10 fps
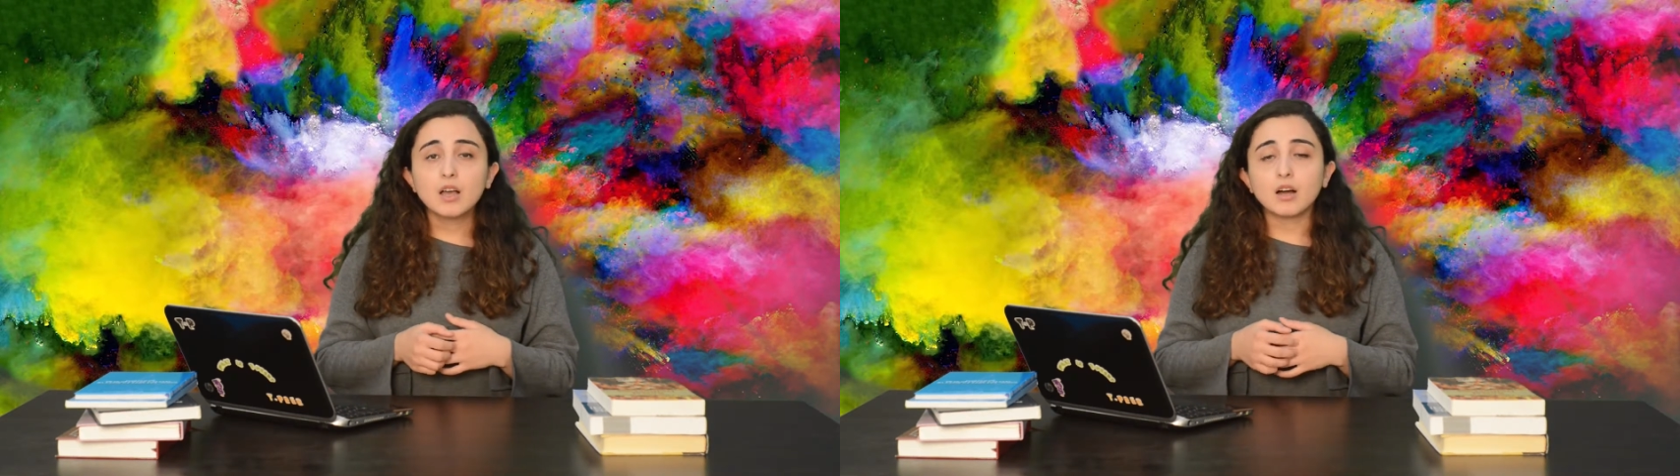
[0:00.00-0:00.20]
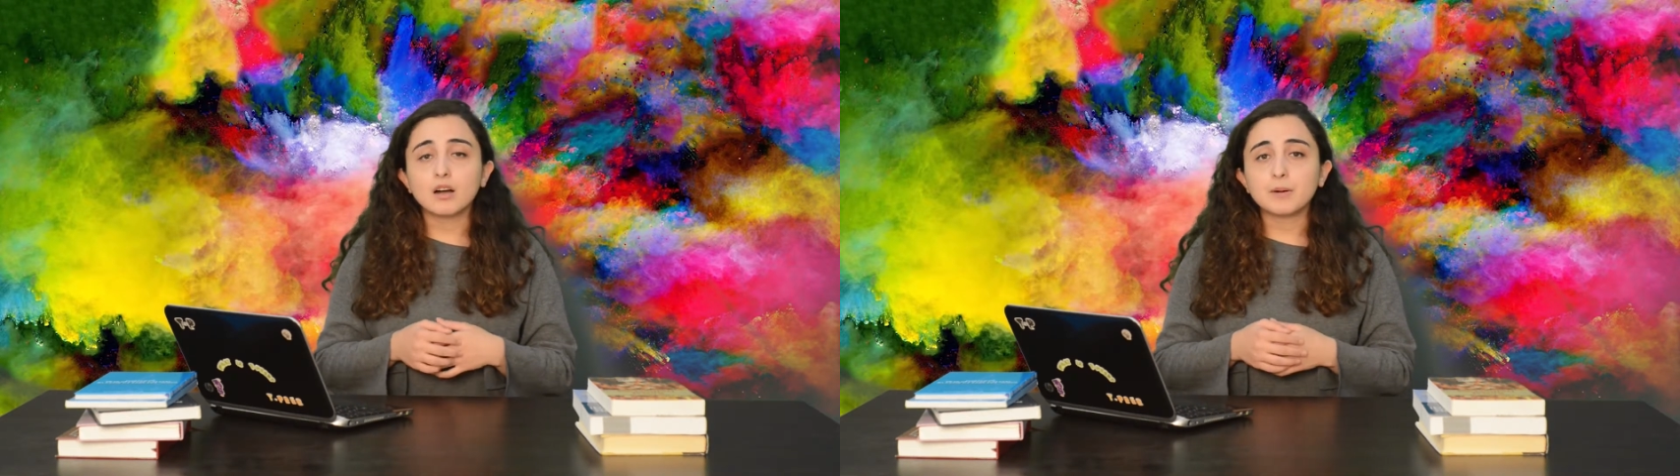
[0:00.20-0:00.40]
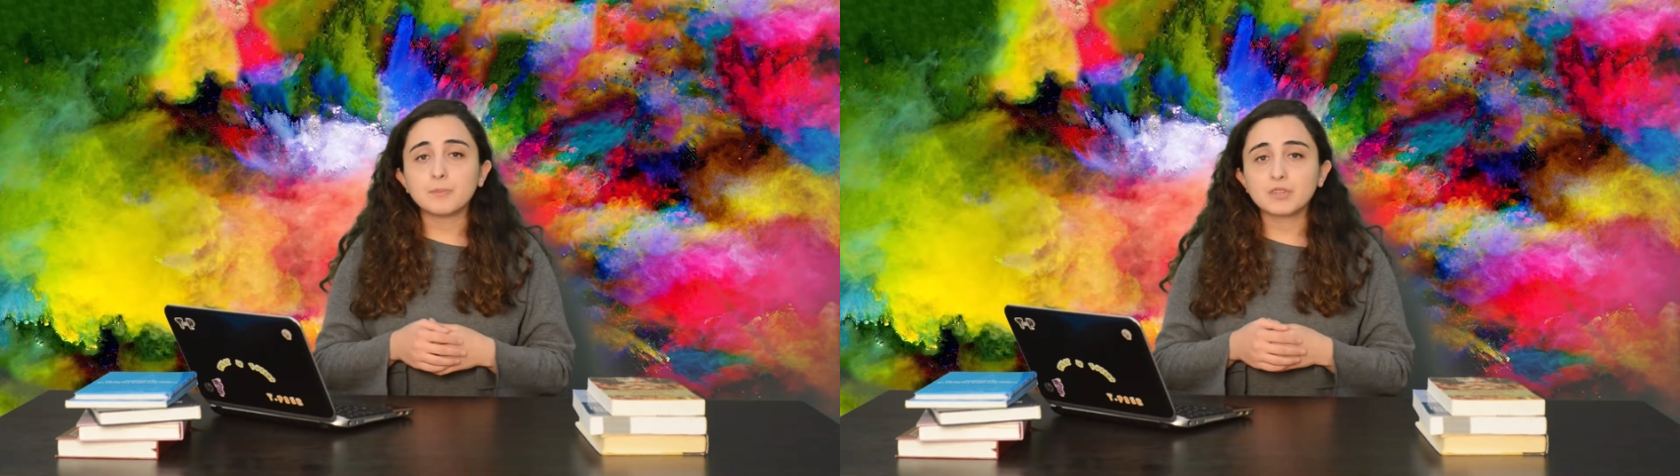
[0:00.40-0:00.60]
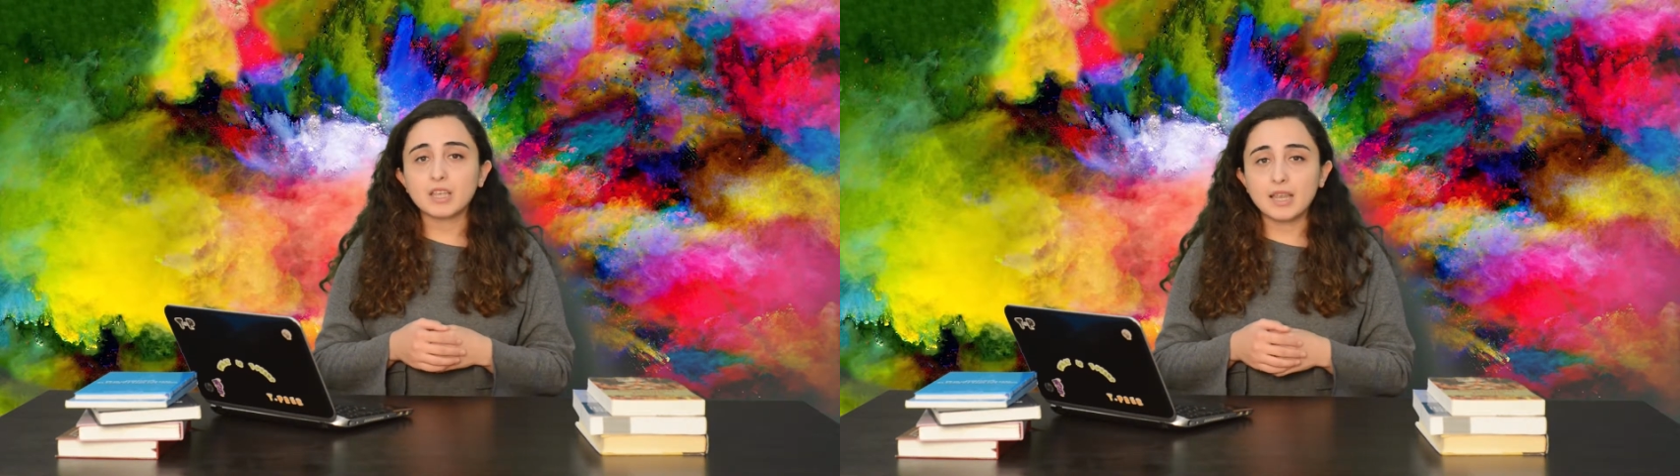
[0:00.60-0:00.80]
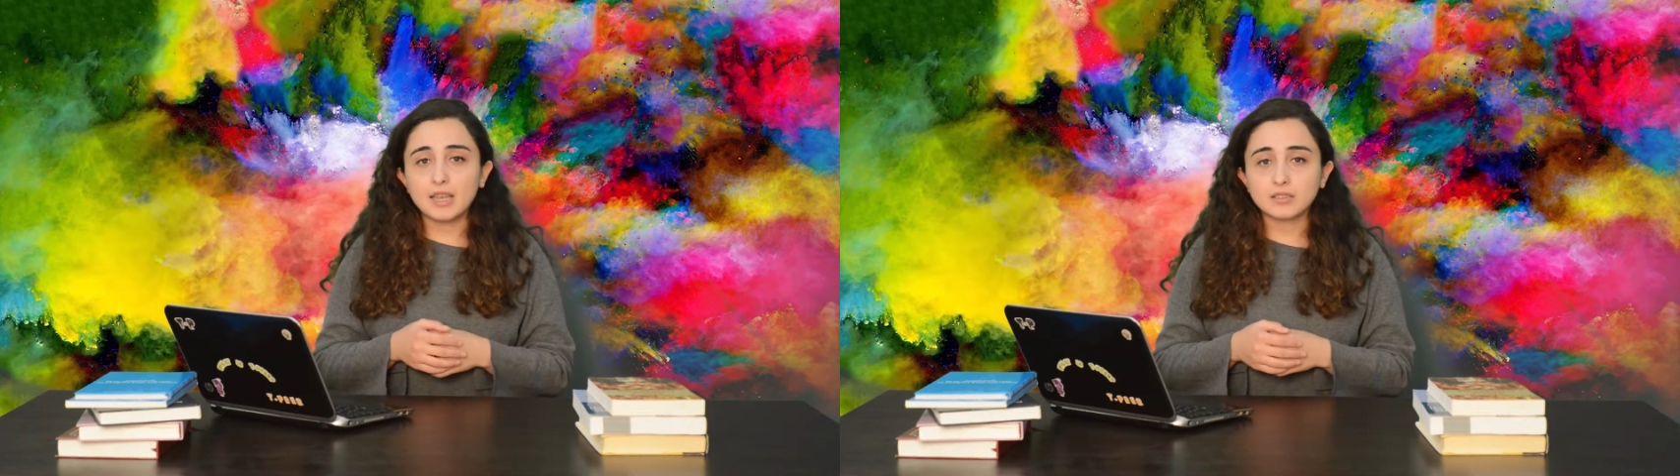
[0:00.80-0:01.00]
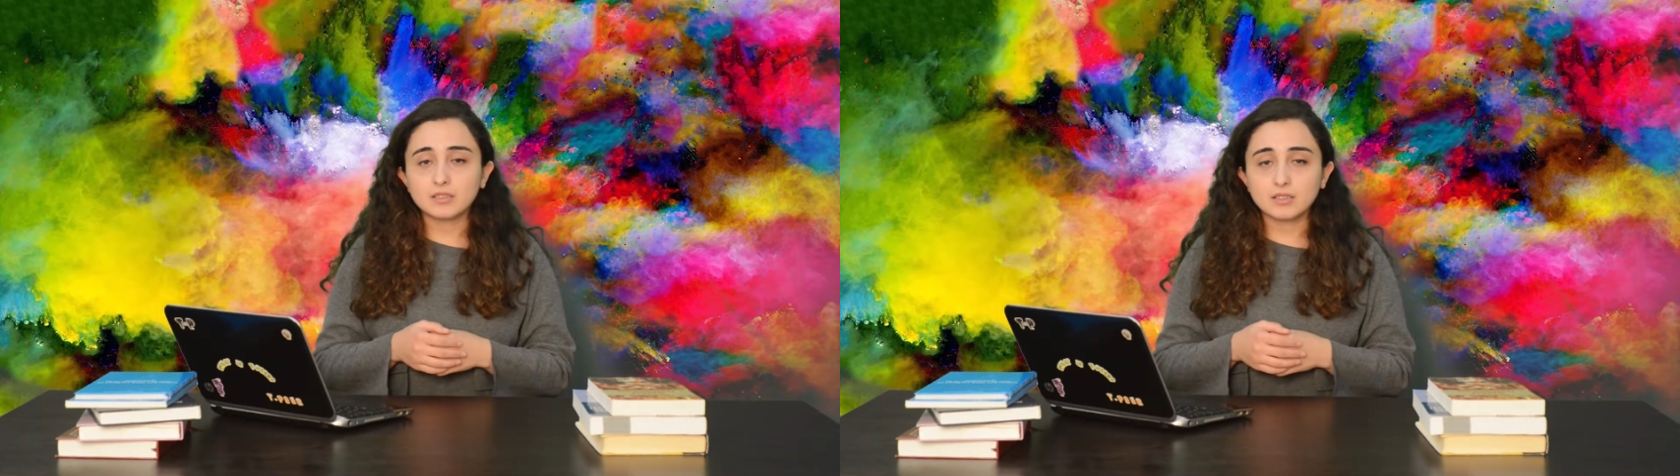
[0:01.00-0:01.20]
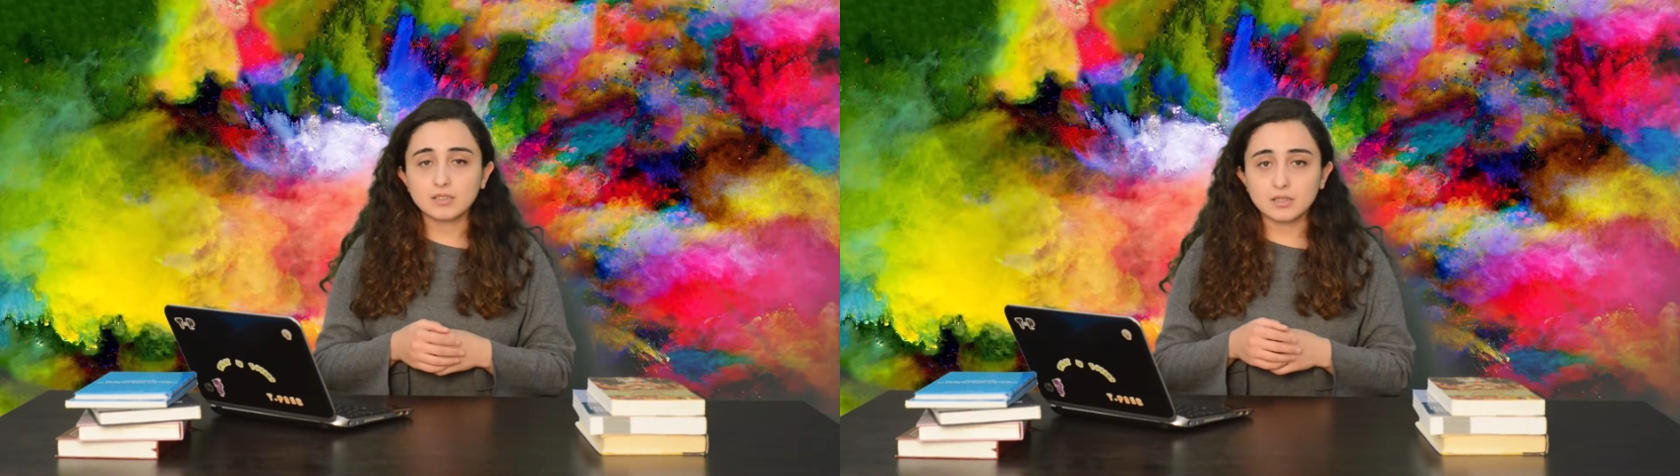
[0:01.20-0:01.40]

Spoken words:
and